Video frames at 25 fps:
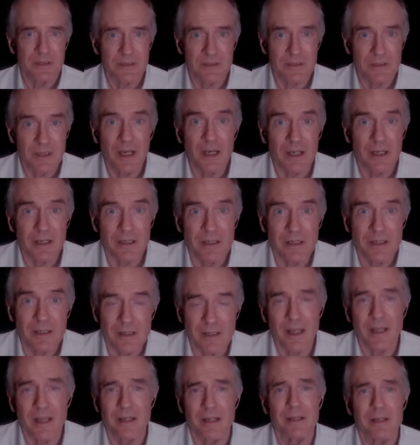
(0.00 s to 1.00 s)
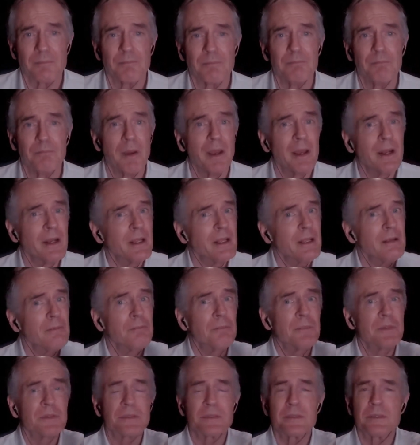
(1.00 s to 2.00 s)
society that in many
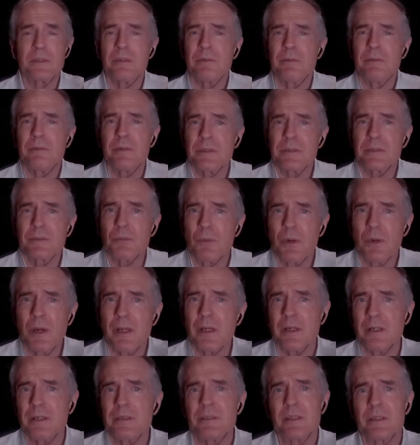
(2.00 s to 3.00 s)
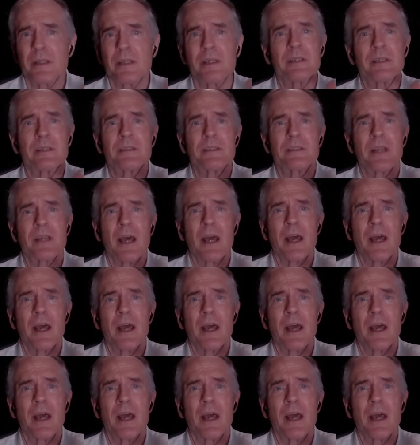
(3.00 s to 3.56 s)
mysterious ways is